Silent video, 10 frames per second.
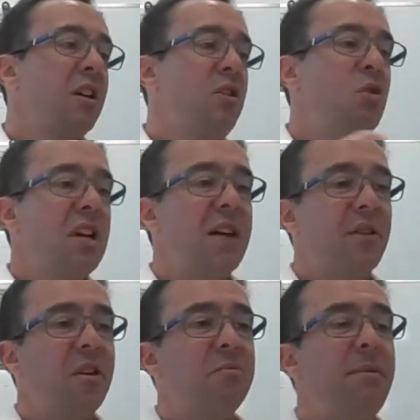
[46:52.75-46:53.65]
you could have
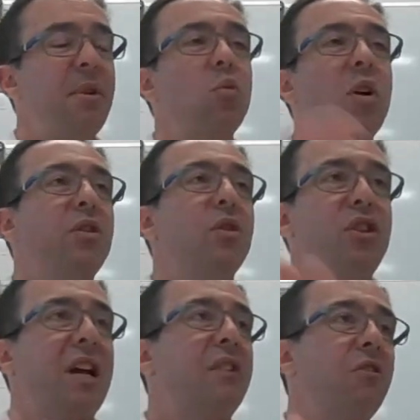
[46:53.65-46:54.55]
a maybe a one
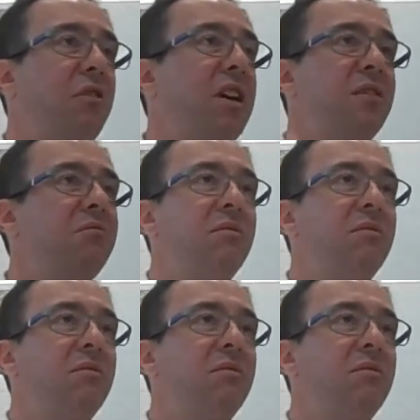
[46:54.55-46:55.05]
notch downgrade